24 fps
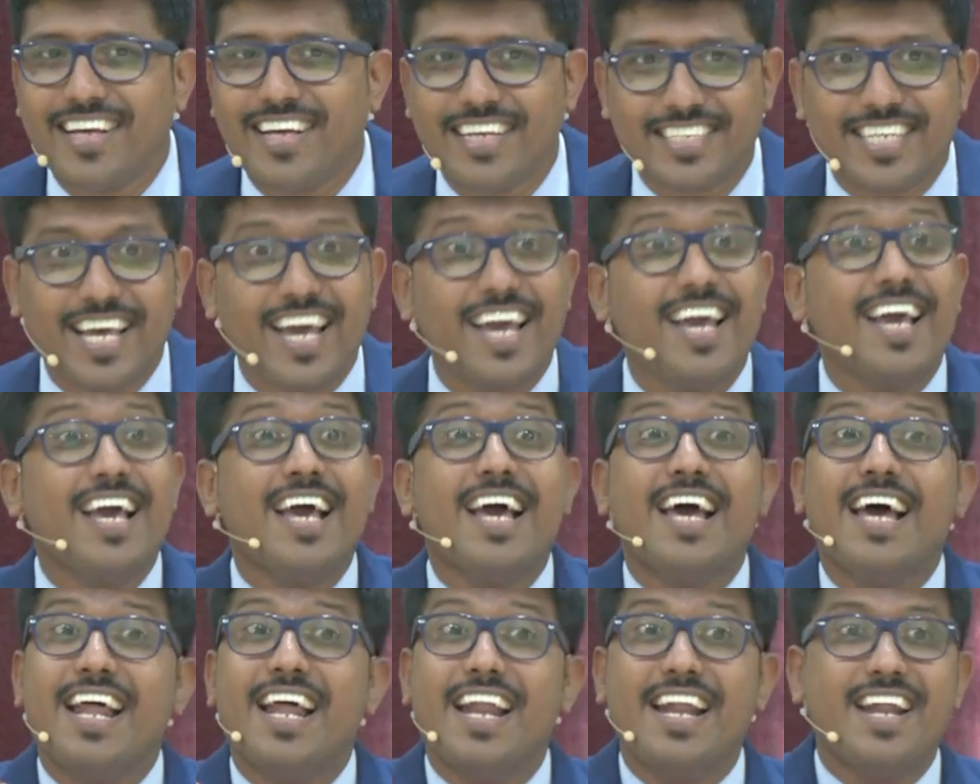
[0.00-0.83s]
Say,
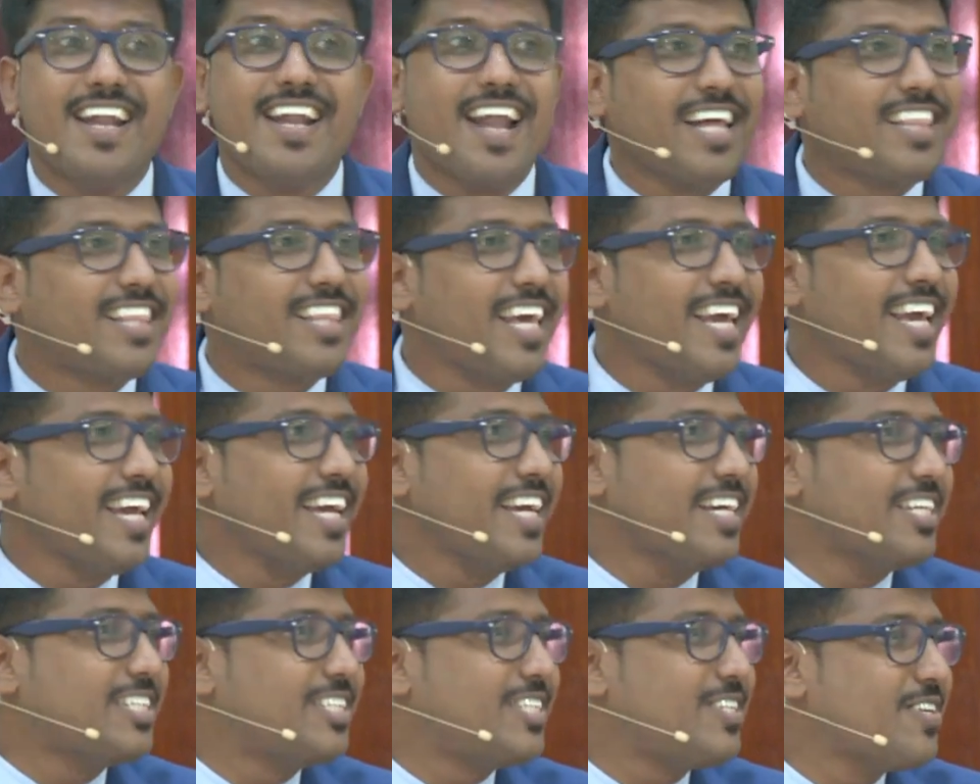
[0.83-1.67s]
nothing
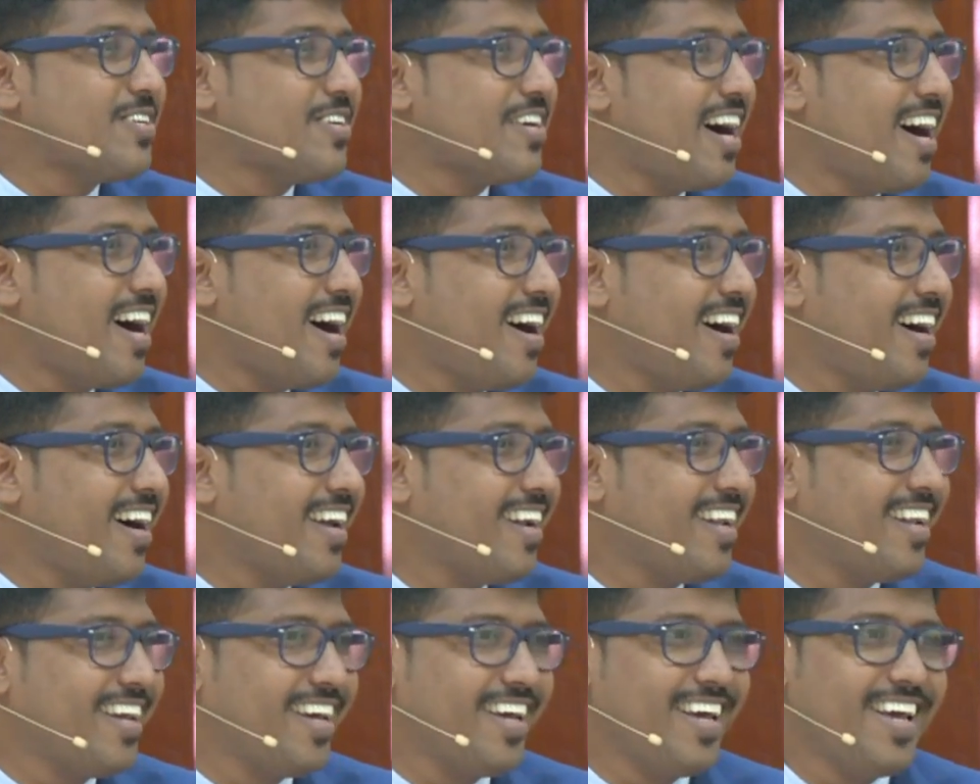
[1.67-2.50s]
is too hard.
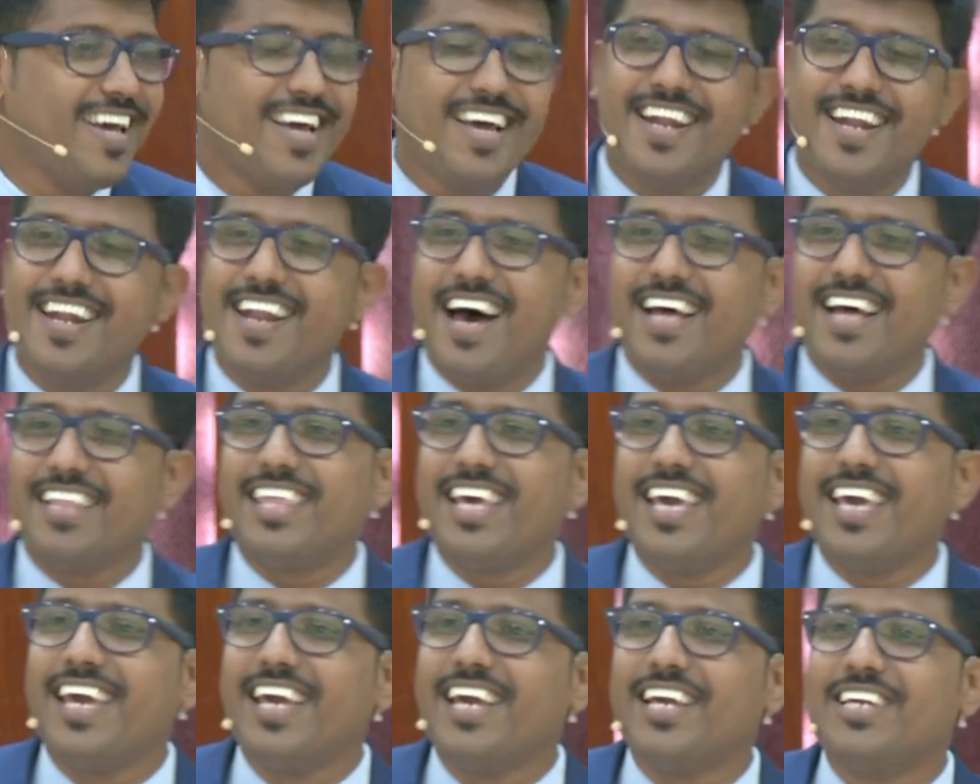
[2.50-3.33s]

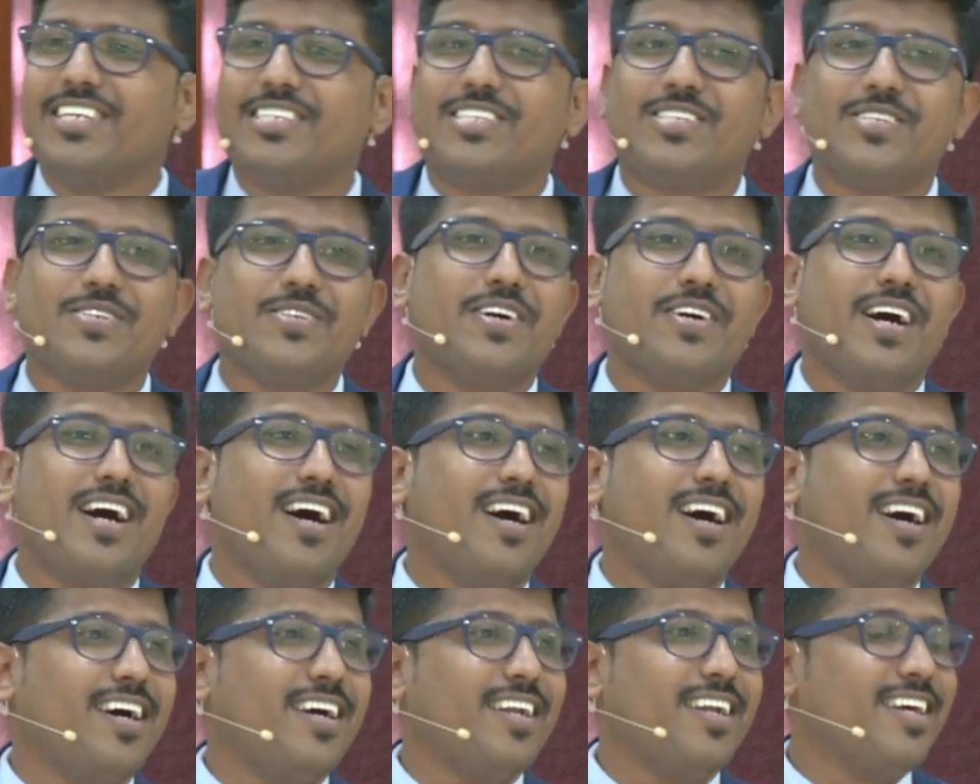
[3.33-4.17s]
Nothing is too
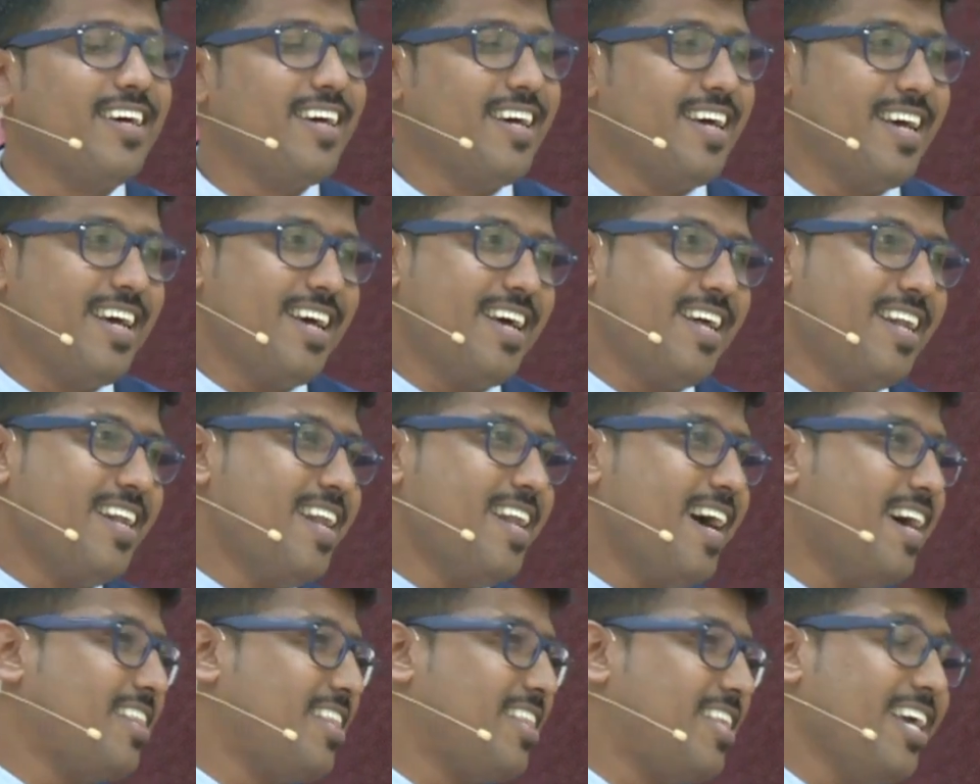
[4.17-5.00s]
hard.
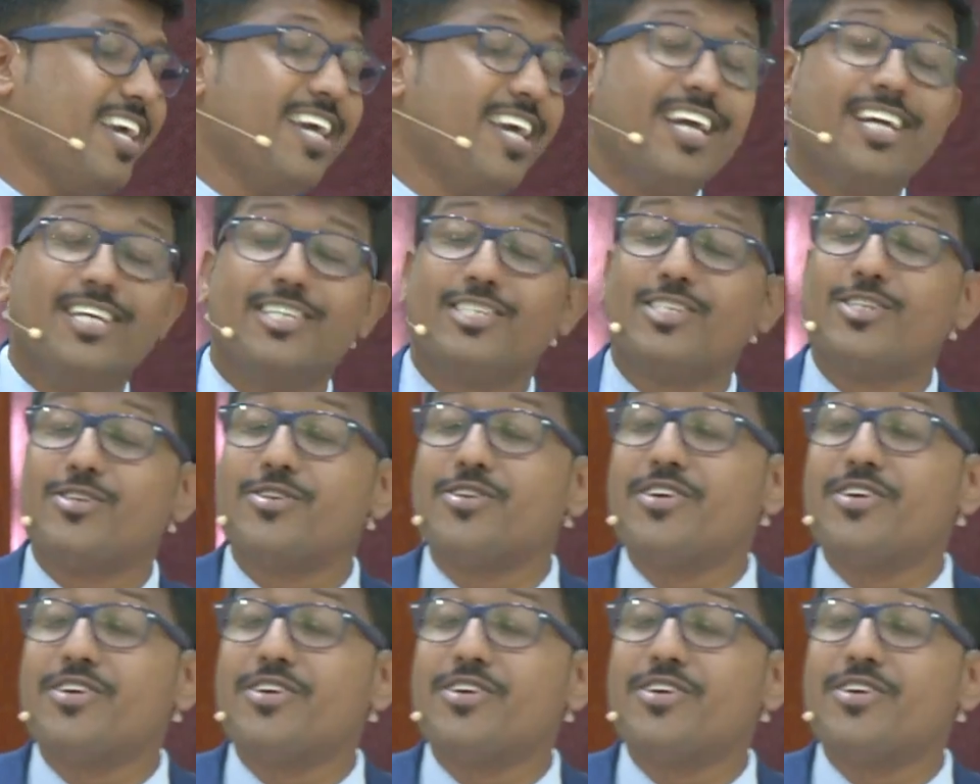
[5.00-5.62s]
Nothing is too